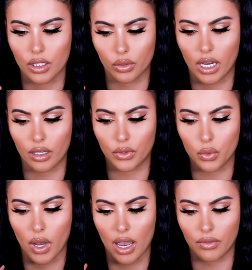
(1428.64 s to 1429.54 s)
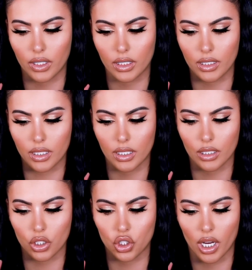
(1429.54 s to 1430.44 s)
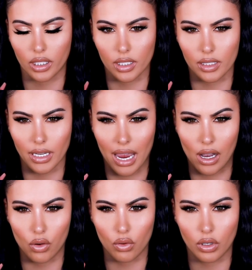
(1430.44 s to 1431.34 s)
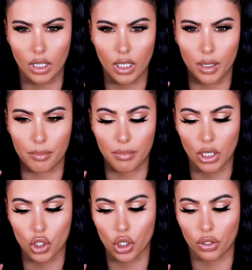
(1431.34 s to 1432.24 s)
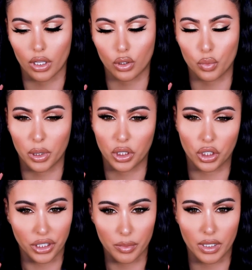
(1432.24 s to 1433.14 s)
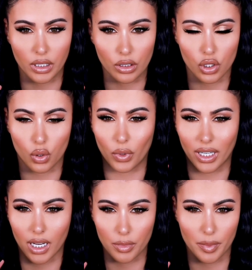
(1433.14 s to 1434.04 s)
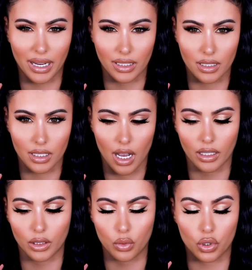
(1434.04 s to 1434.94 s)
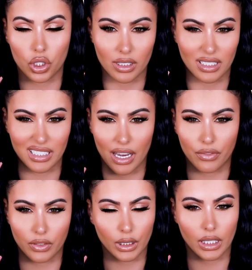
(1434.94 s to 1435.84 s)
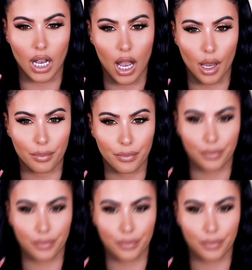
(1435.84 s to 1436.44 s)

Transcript: So yeah, if you haven't checked this out, make sure that you put your email so when it comes back in stock, you should definitely cop.